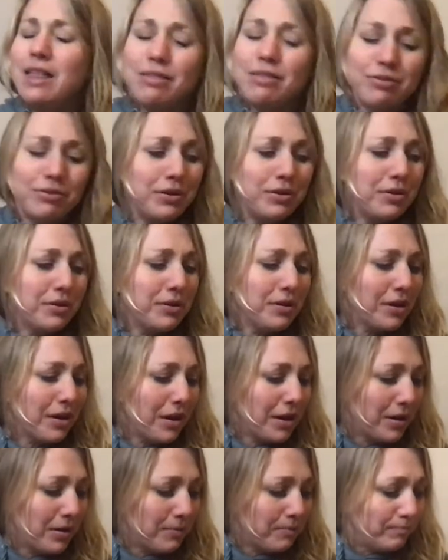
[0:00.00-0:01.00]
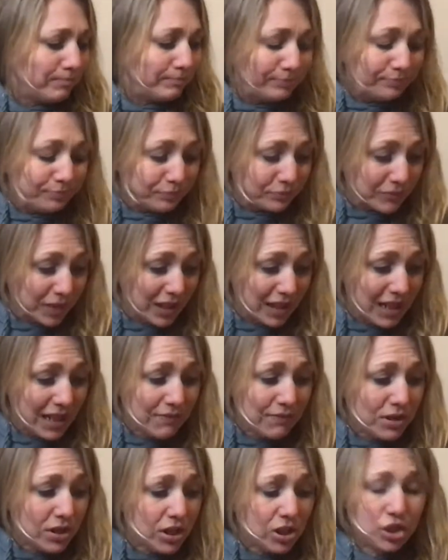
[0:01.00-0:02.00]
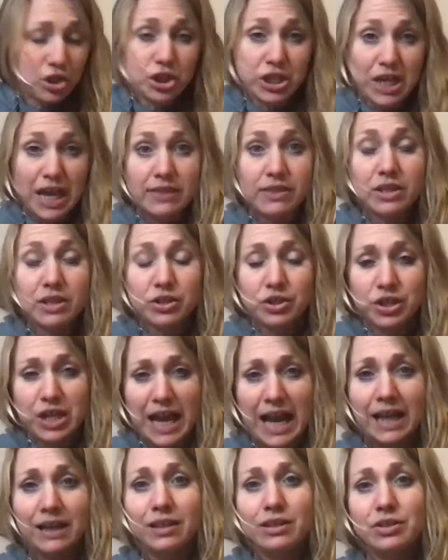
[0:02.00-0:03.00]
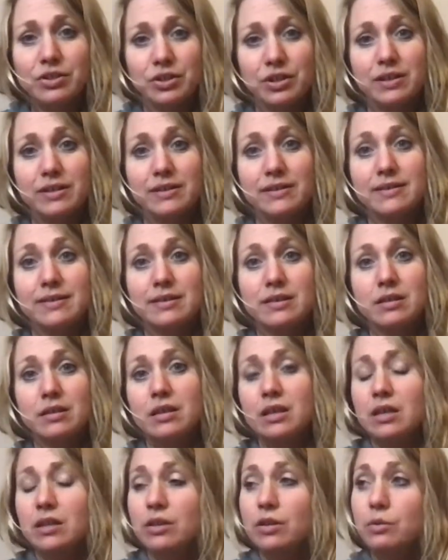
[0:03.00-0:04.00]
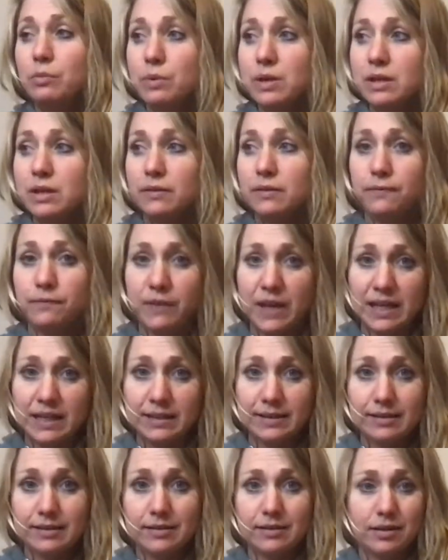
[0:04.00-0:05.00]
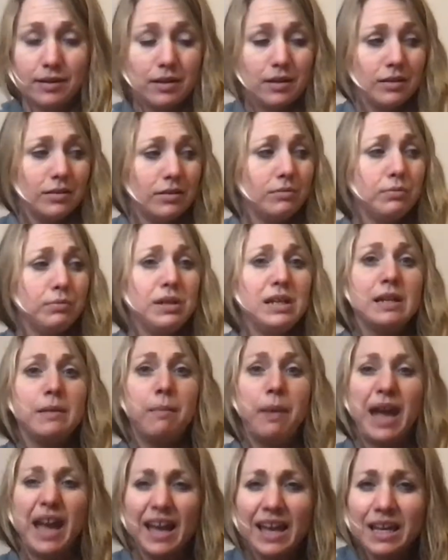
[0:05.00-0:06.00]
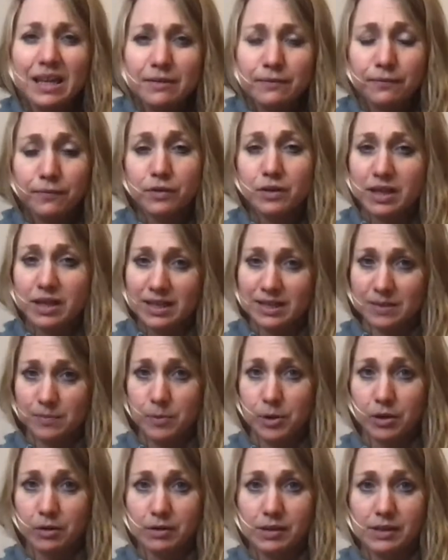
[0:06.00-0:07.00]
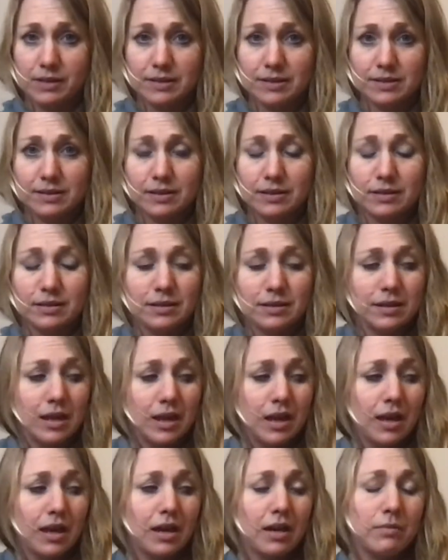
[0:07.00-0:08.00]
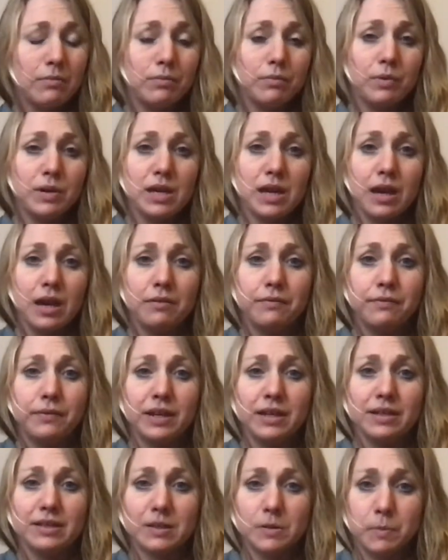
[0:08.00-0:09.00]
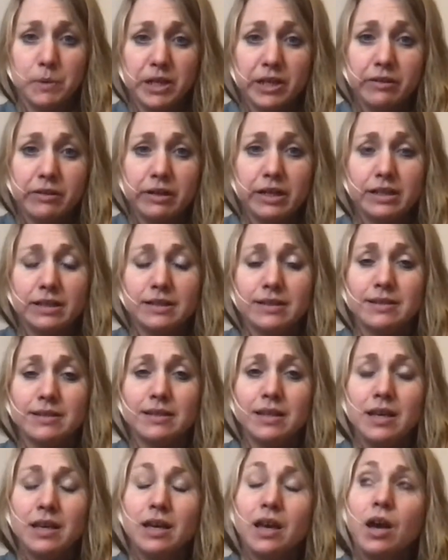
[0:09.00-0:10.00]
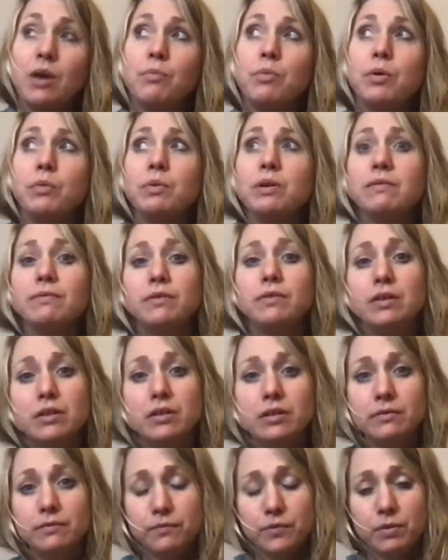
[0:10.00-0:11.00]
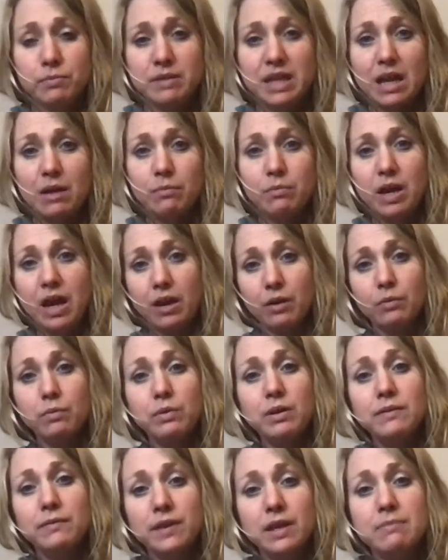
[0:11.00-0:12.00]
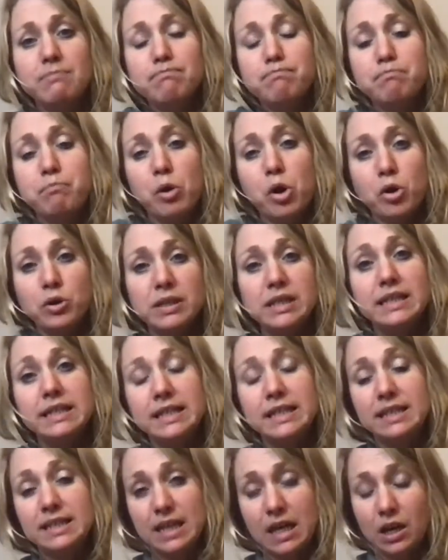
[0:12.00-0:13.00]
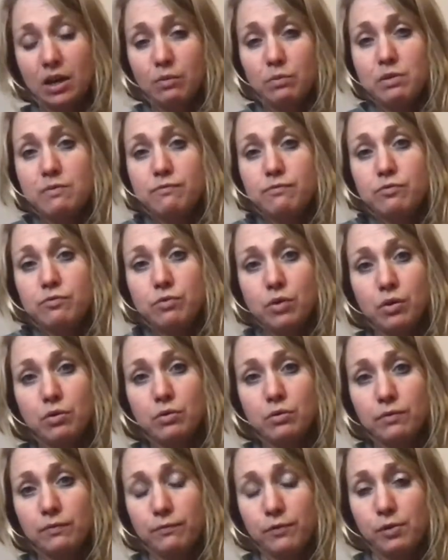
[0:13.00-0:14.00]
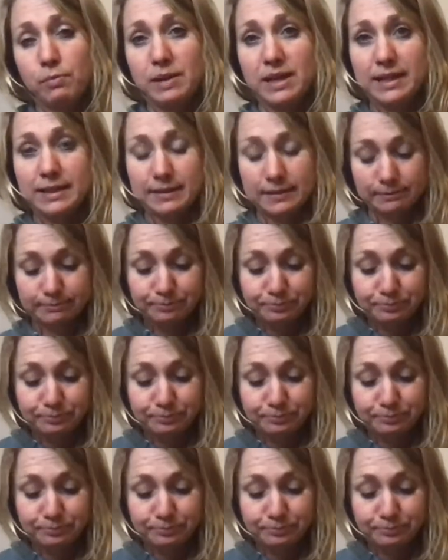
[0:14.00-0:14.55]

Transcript: even the challenges that we have faced, the really painful experience that we have experienced, and what we've learned from that, and how we've embodied it, how we've grown from it.